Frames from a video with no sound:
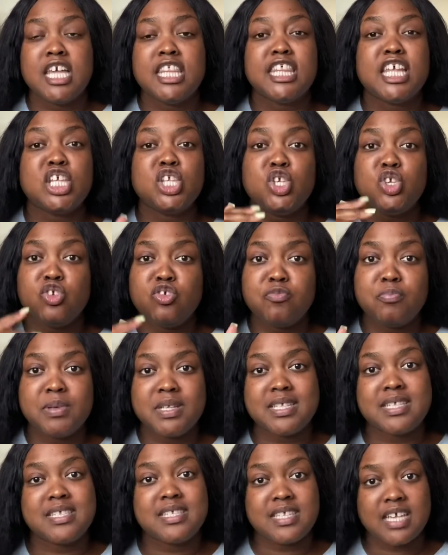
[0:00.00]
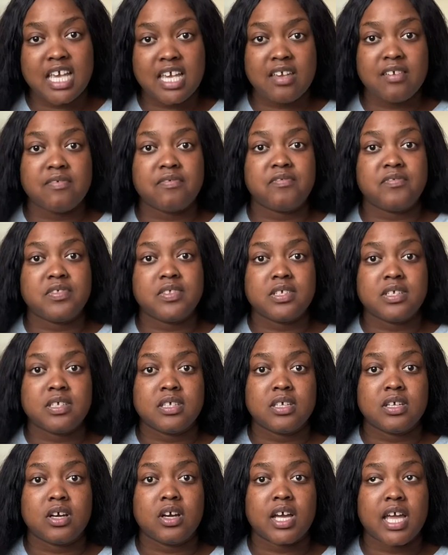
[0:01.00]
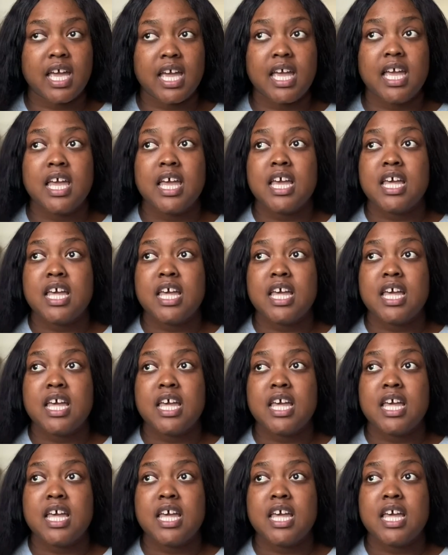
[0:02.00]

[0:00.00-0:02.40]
then you've been saved, okay?